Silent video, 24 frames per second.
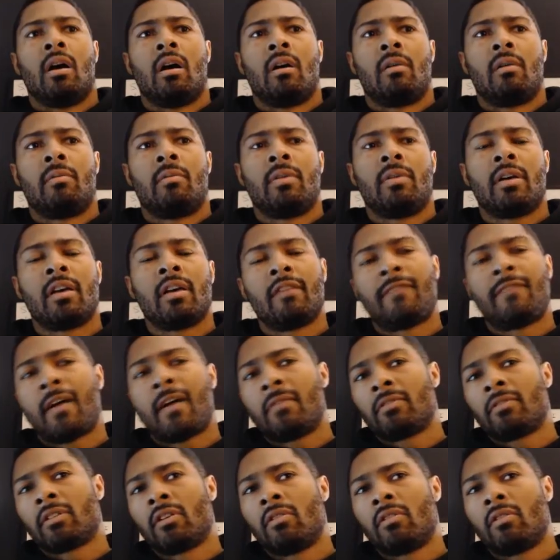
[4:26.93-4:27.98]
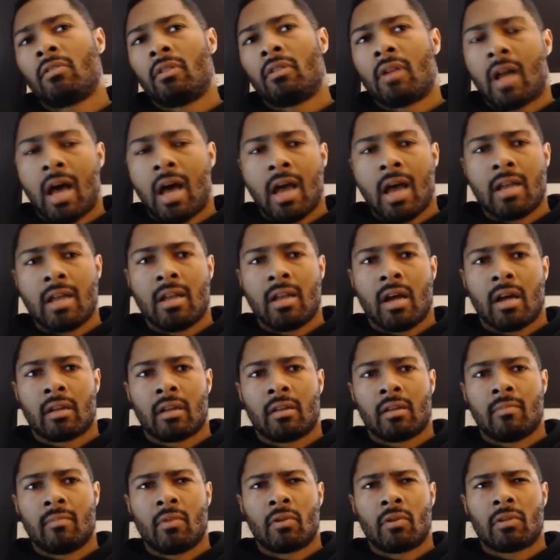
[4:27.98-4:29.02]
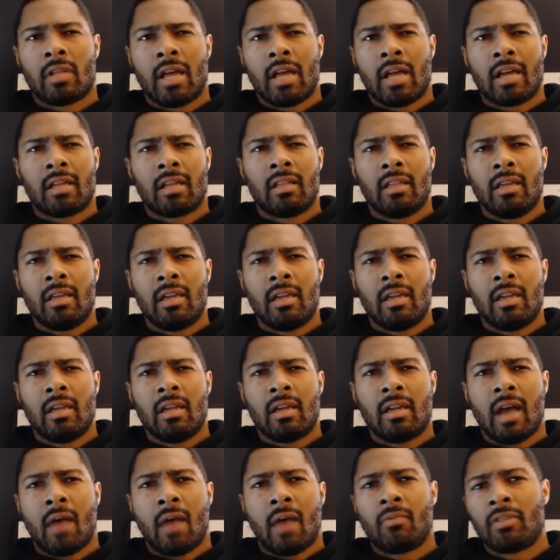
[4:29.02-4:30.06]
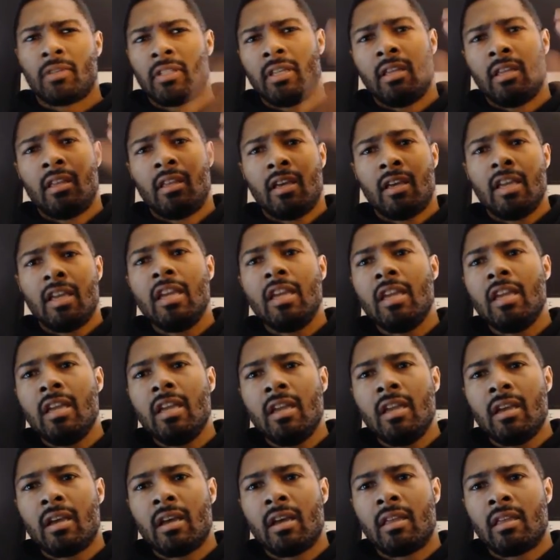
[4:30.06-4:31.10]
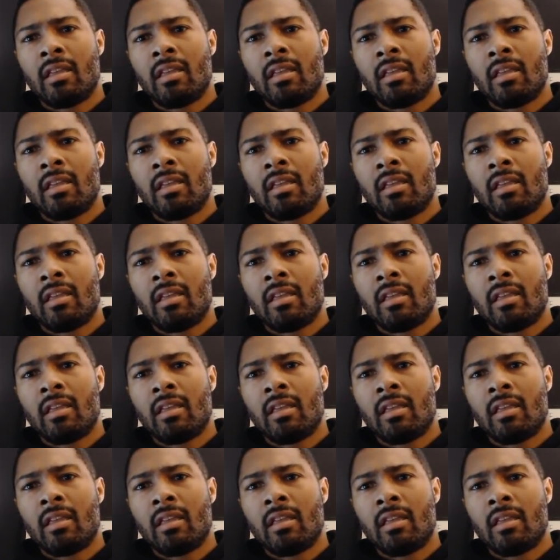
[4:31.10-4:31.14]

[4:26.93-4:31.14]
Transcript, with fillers: if I was to go to the eye doctor, most likely I would see the E,